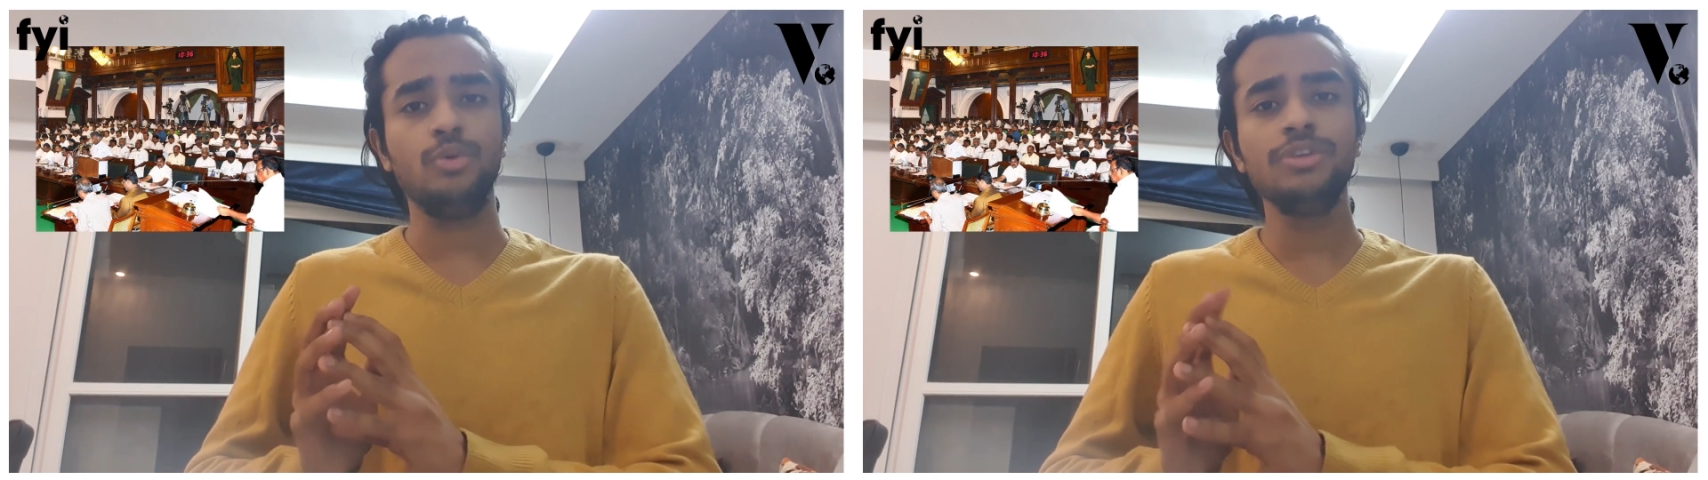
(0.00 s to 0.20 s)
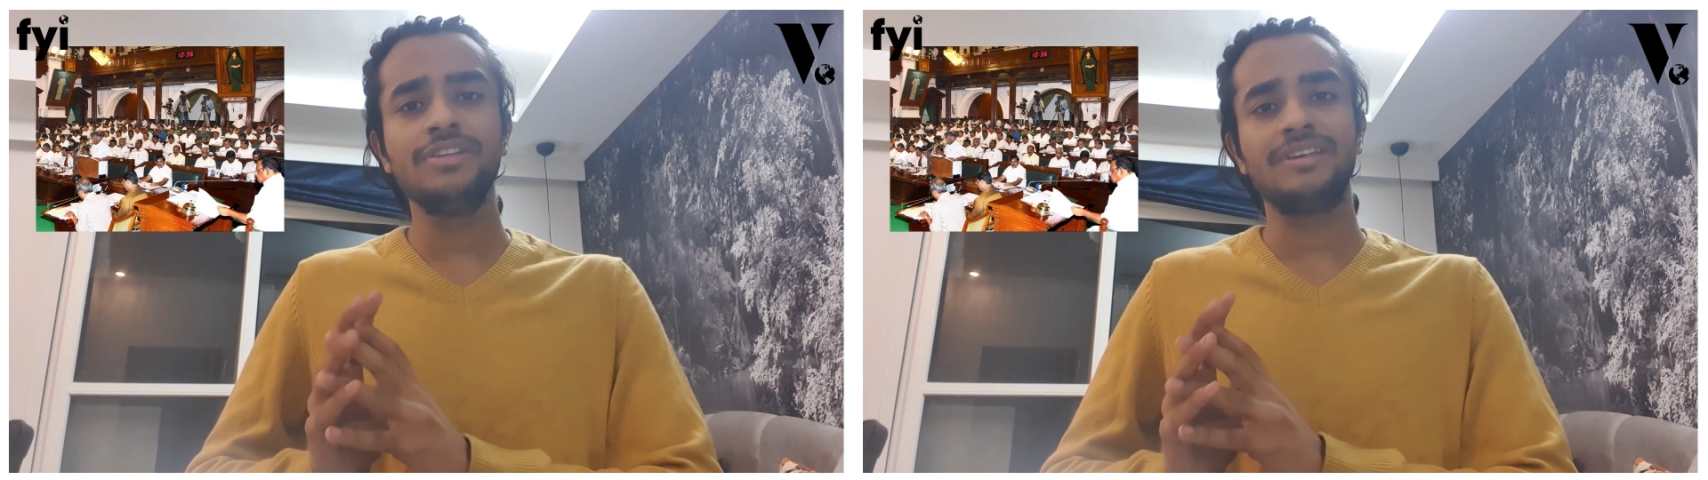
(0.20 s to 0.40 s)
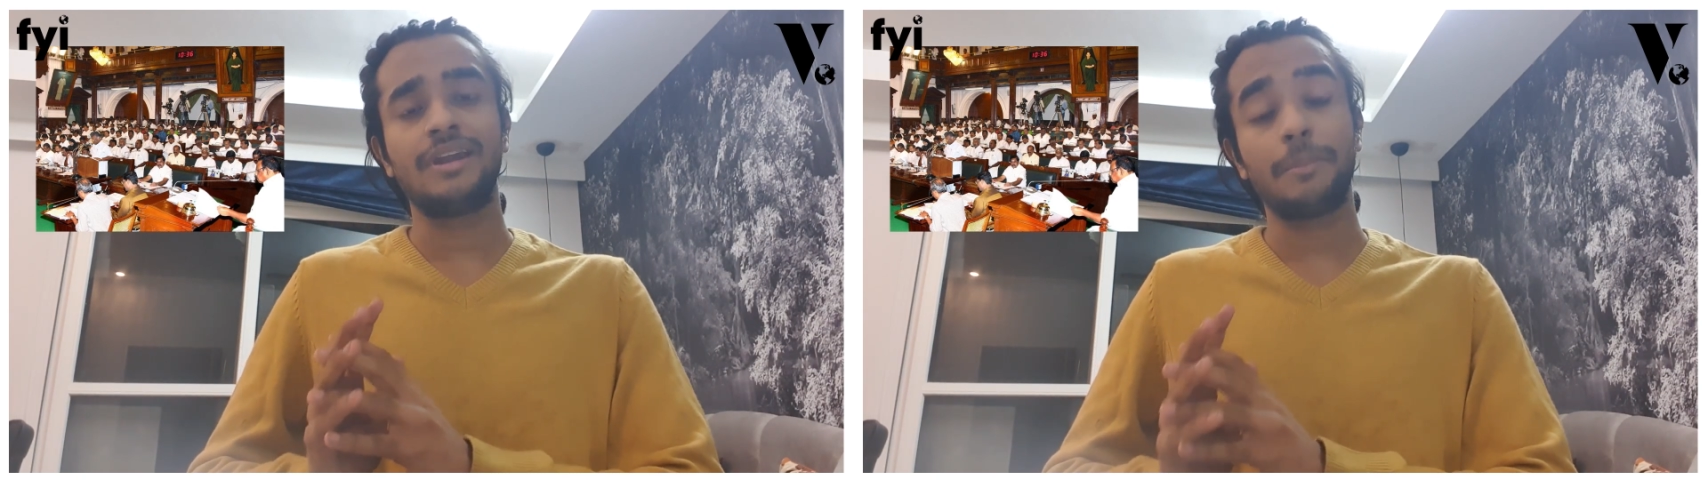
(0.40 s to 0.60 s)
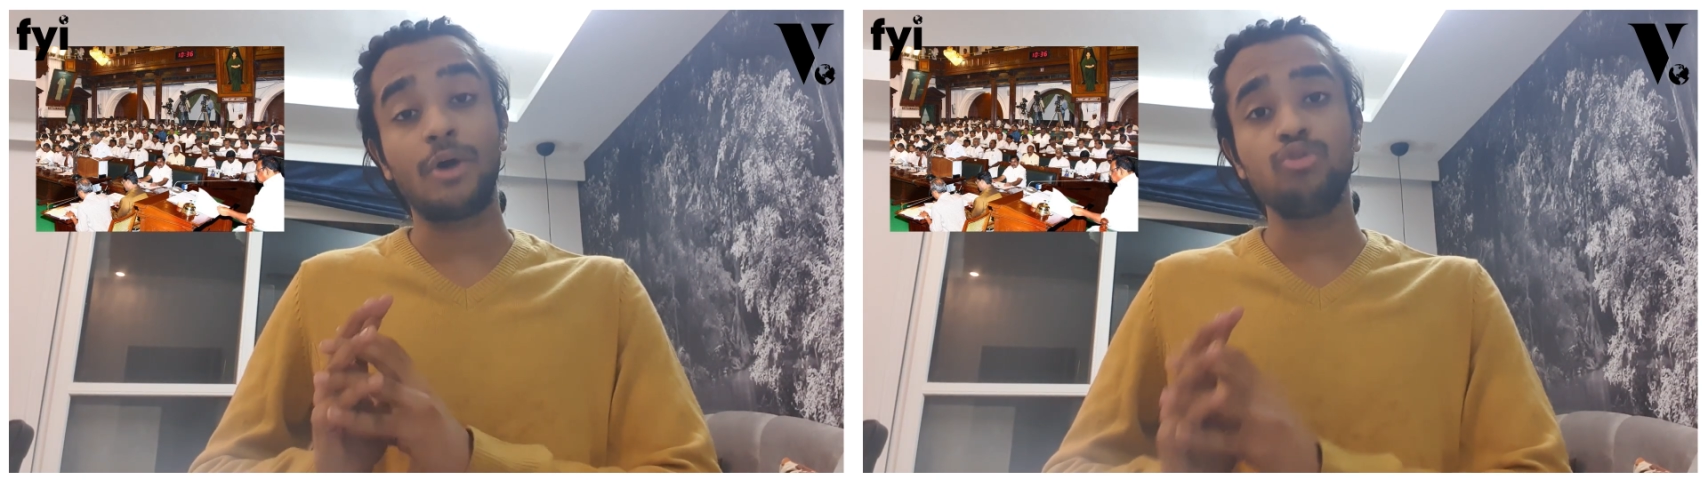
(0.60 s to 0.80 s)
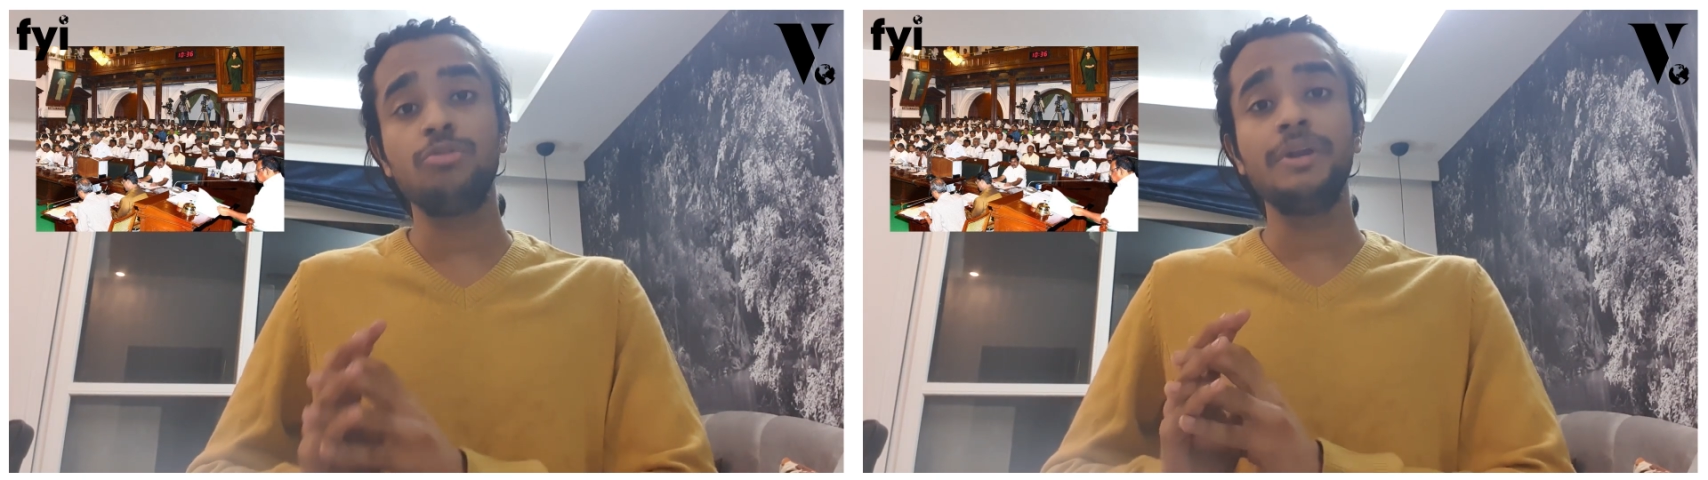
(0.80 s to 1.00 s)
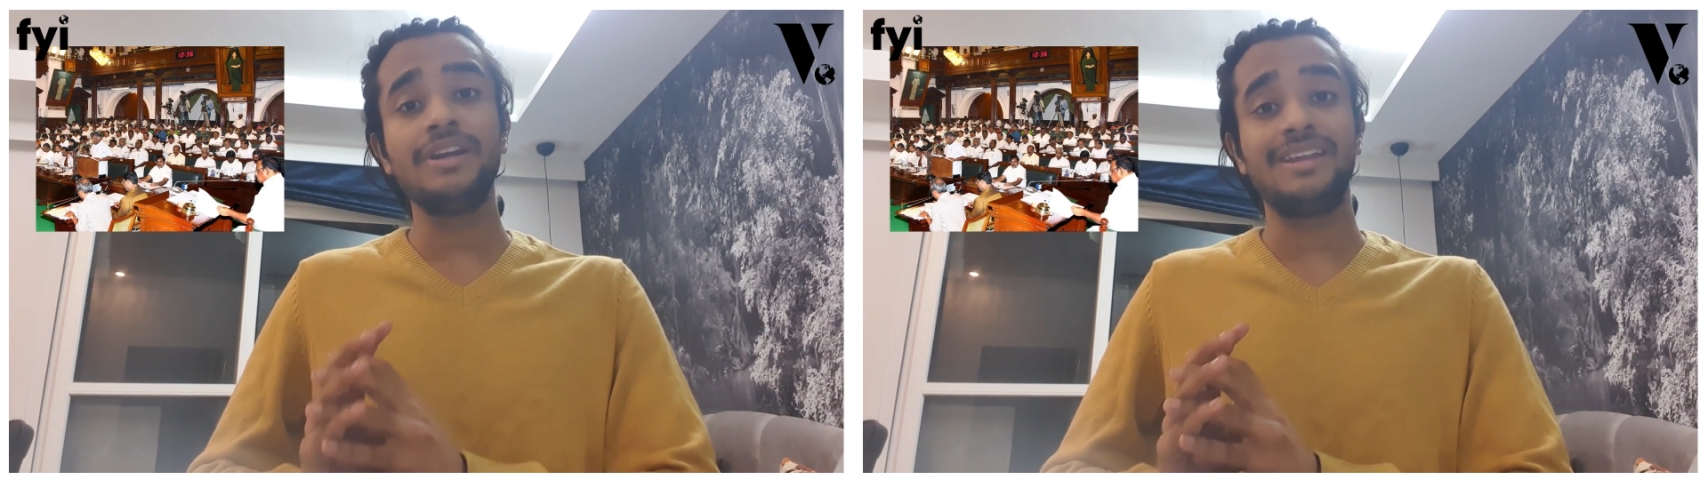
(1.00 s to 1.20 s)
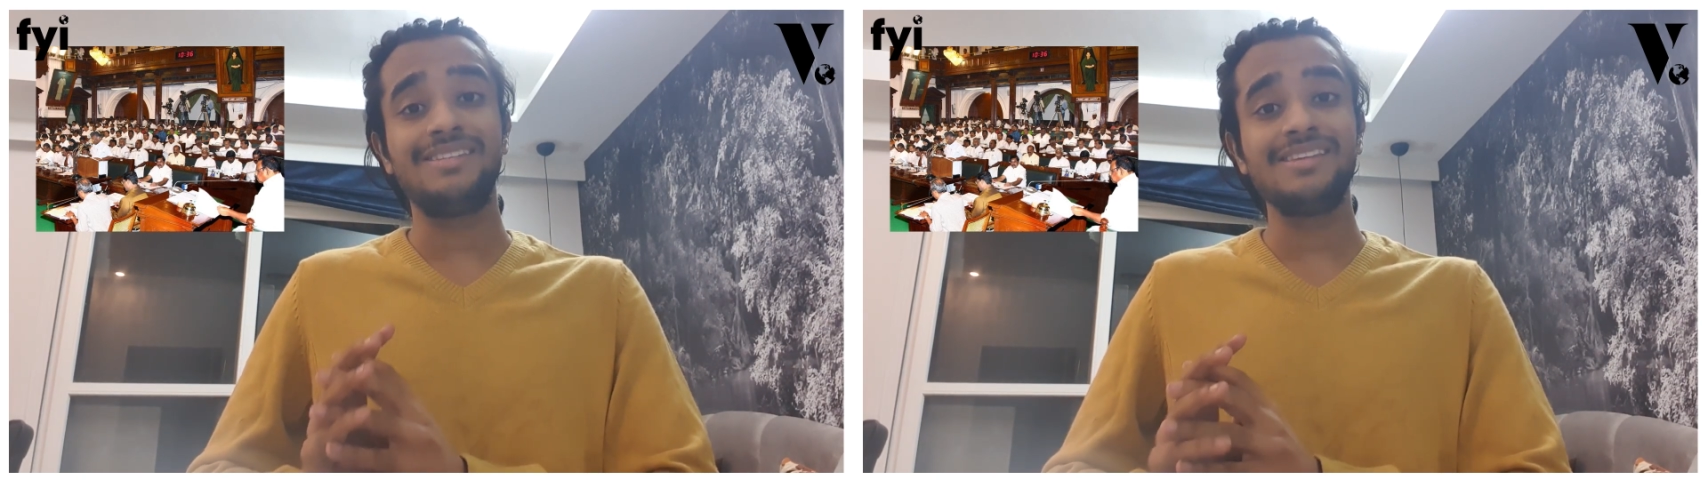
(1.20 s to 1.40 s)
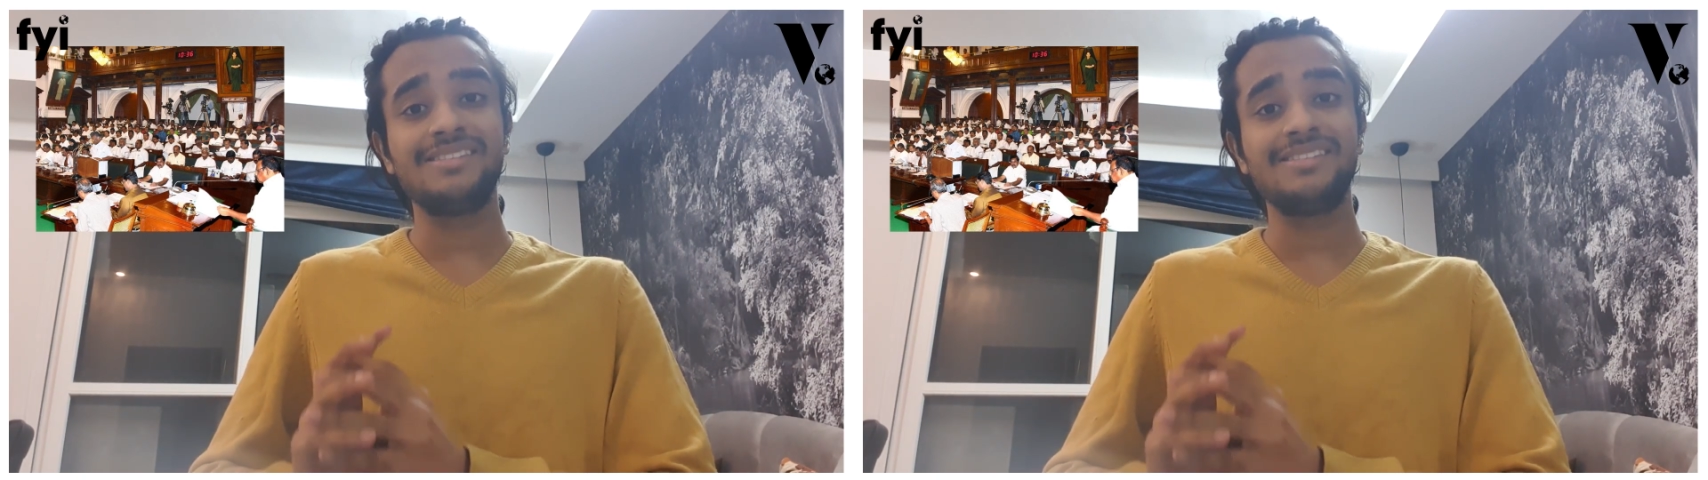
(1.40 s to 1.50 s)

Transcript: this announcement raises